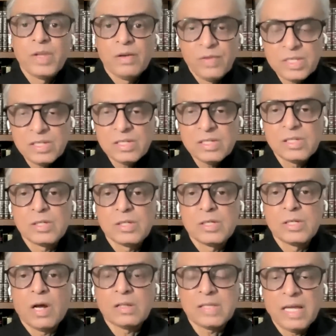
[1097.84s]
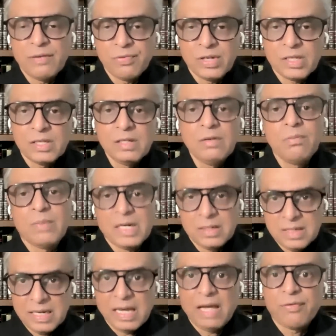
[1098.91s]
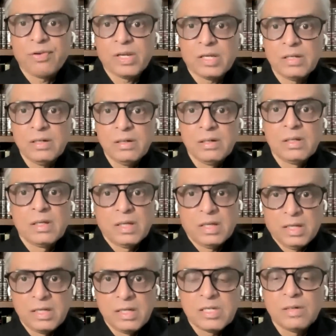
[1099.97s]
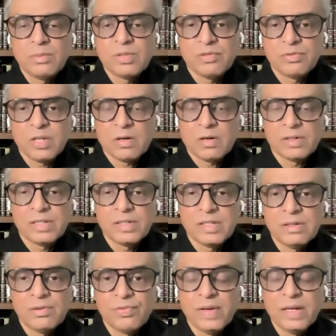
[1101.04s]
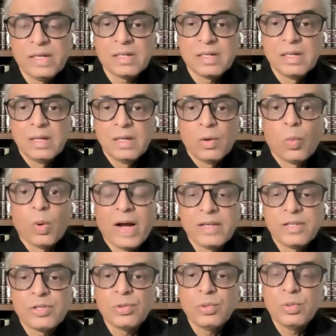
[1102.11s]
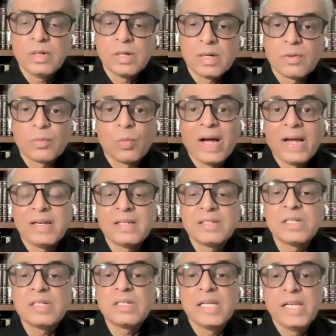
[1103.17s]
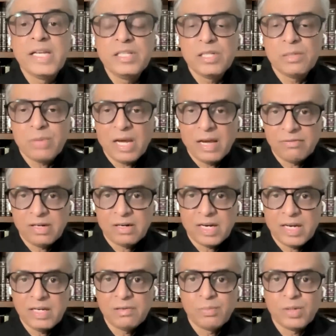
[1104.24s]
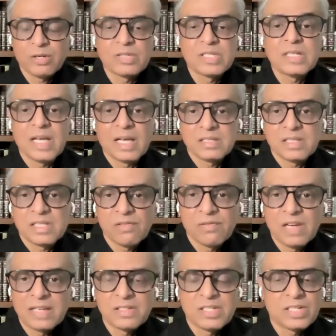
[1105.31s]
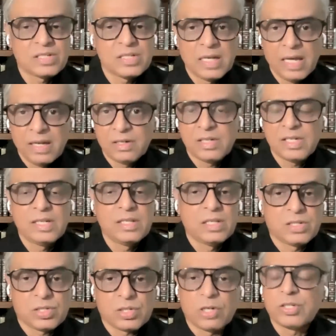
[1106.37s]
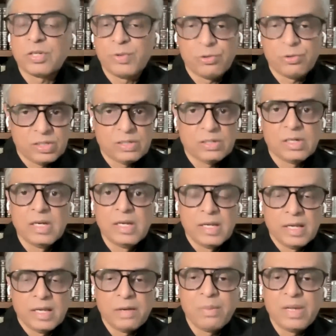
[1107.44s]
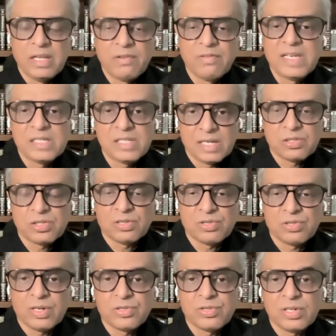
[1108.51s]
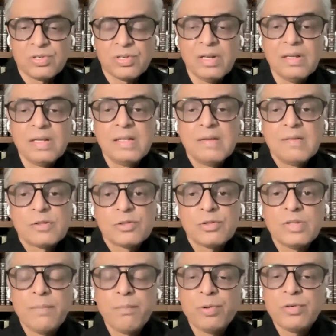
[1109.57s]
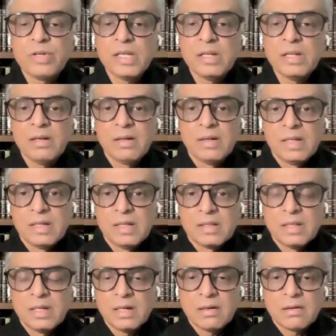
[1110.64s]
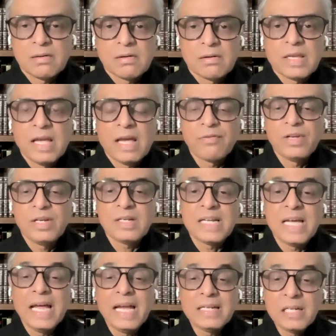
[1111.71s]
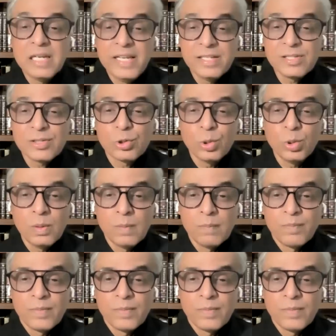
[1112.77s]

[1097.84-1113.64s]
which is North African, but African in terms of the continent, felt, why two? Why doesn't Egypt have a right? Because it has a civilizational heritage, it's contributed in many ways, etc., etc. So they put in the caveat, at least two.